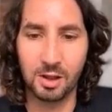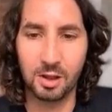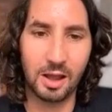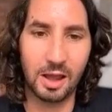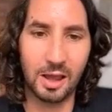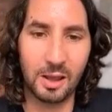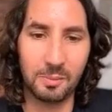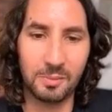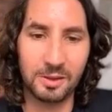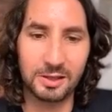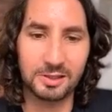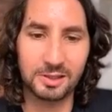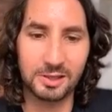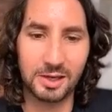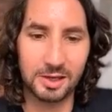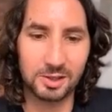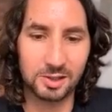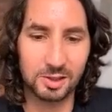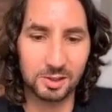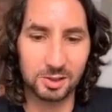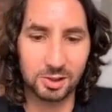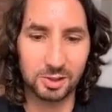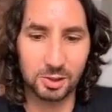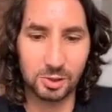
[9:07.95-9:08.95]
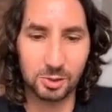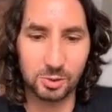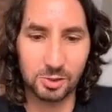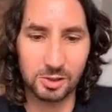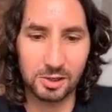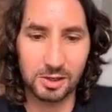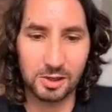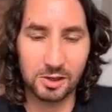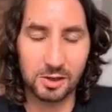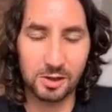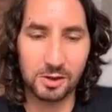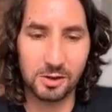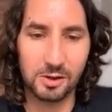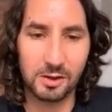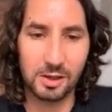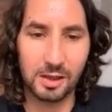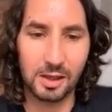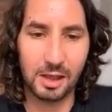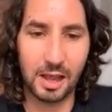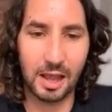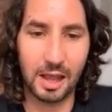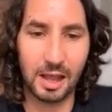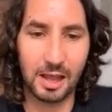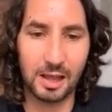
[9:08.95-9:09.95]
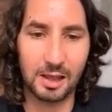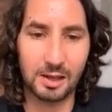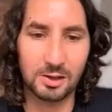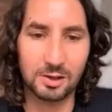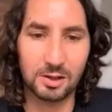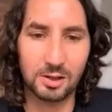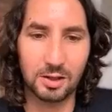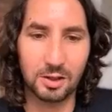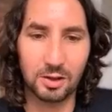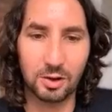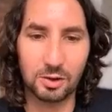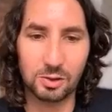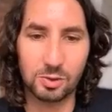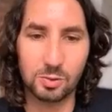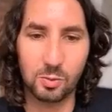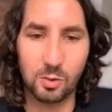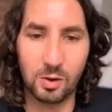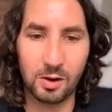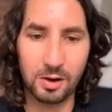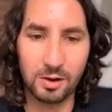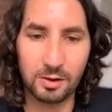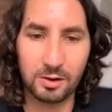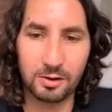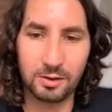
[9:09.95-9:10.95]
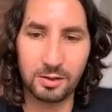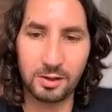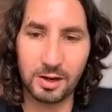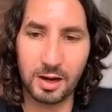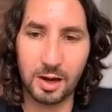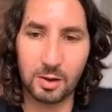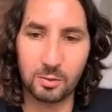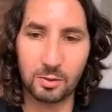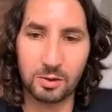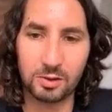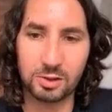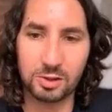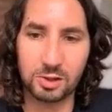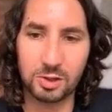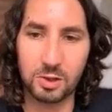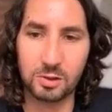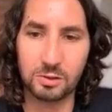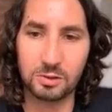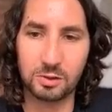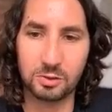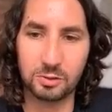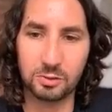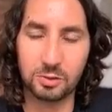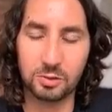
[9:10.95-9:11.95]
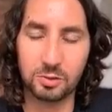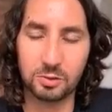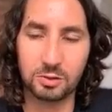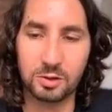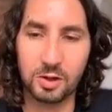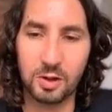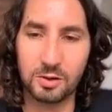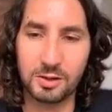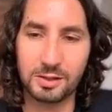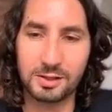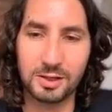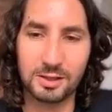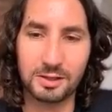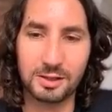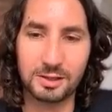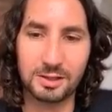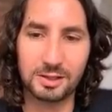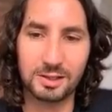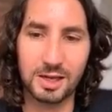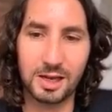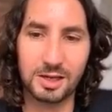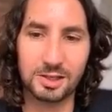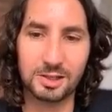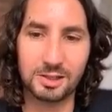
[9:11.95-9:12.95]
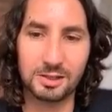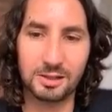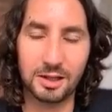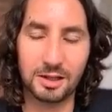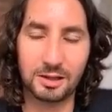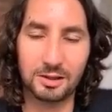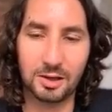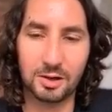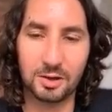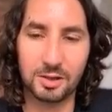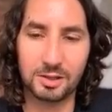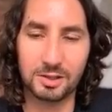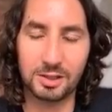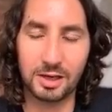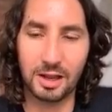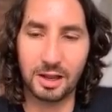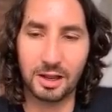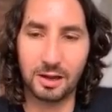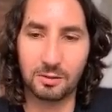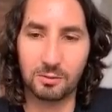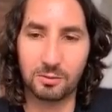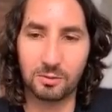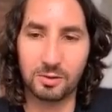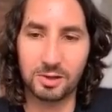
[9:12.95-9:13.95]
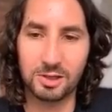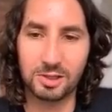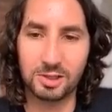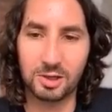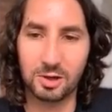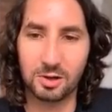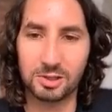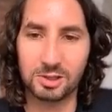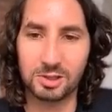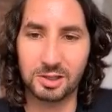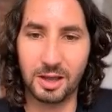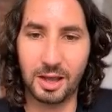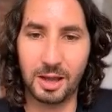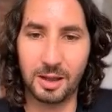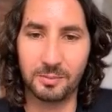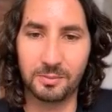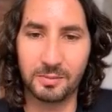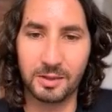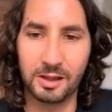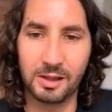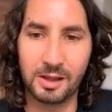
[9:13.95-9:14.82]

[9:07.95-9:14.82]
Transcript: I'm in section 2 here, and there's one other thing I want to show you. You'll notice in this section that there's a research tab.